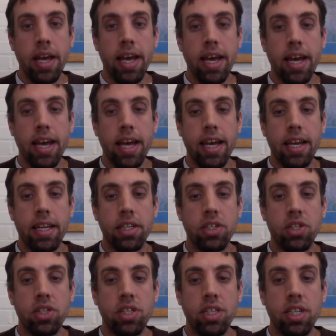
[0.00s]

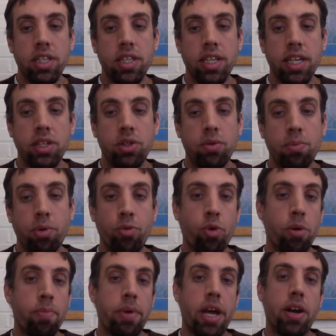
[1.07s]
And did they
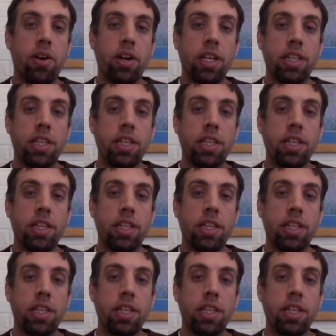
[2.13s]
perform better